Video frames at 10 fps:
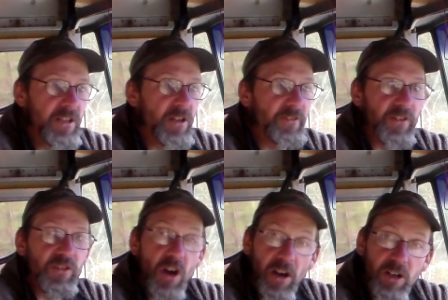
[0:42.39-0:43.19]
you know, if
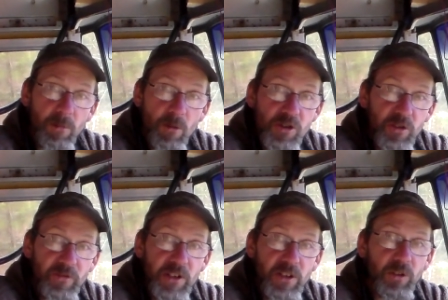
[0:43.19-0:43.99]
it's not a commercial
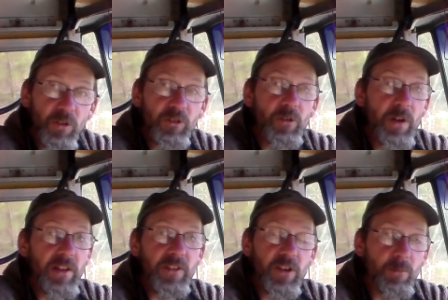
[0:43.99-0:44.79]
vehicle, do
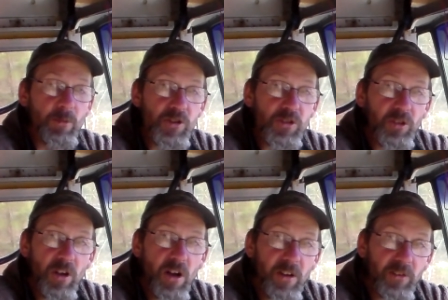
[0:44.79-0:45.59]
any of the commercial
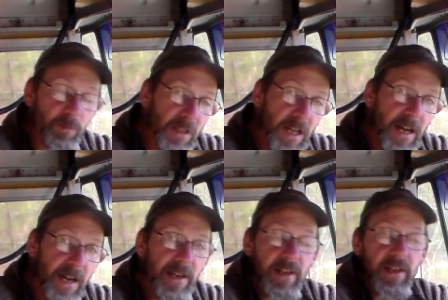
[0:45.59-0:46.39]
laws
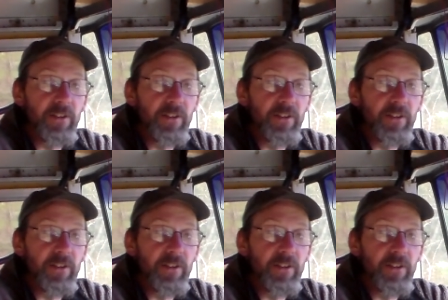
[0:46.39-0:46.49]
apply?